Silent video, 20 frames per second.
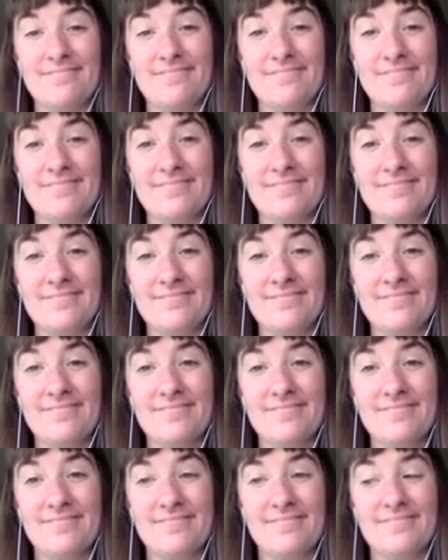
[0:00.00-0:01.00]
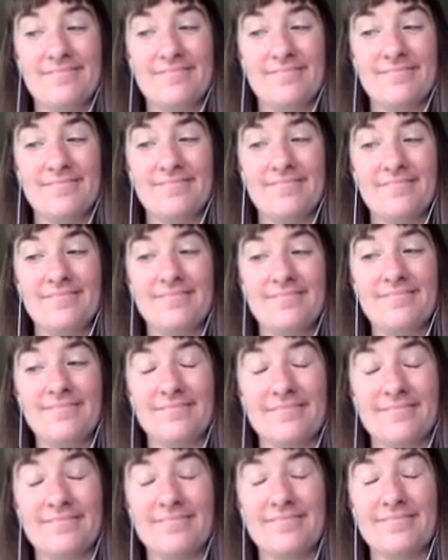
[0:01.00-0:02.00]

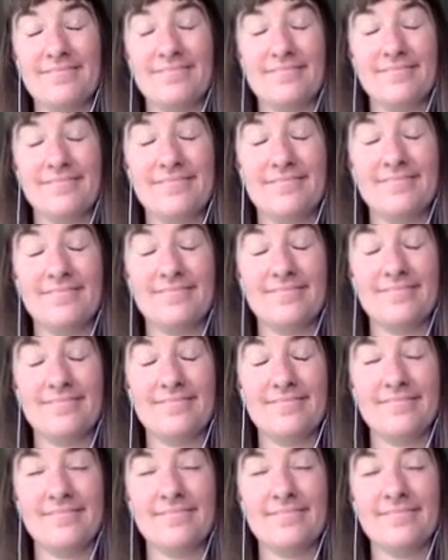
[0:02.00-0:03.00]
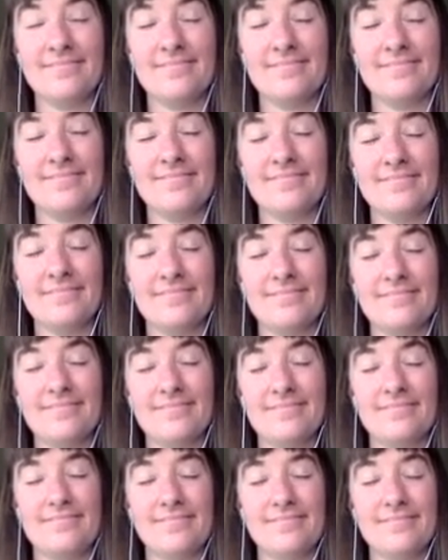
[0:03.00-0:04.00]

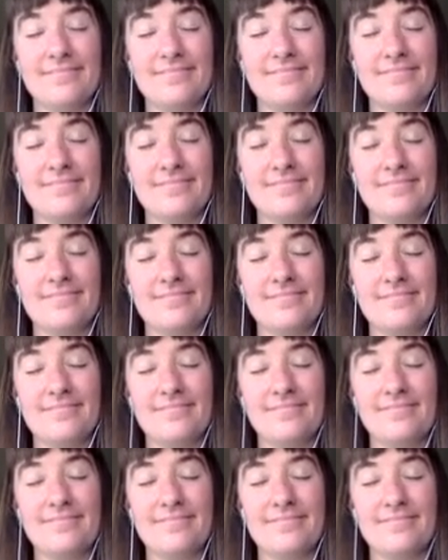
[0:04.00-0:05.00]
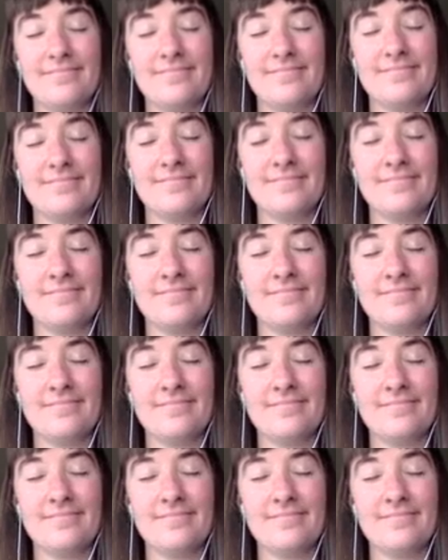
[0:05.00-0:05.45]
The person shown says nothing.